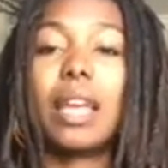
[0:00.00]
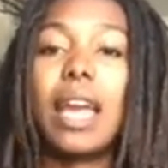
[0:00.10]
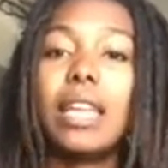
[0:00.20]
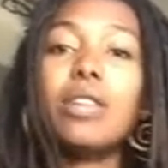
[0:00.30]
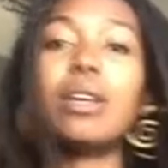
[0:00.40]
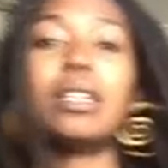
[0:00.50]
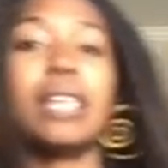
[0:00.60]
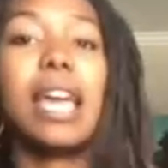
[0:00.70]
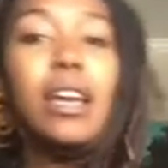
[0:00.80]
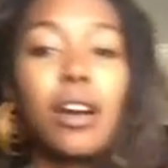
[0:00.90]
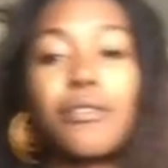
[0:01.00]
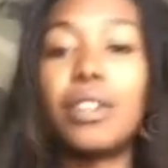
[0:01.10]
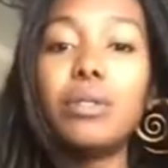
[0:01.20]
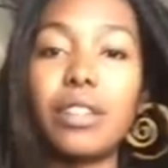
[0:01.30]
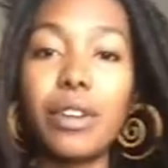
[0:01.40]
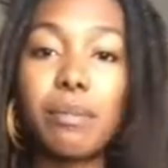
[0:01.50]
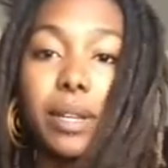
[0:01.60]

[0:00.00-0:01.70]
and you can take a few different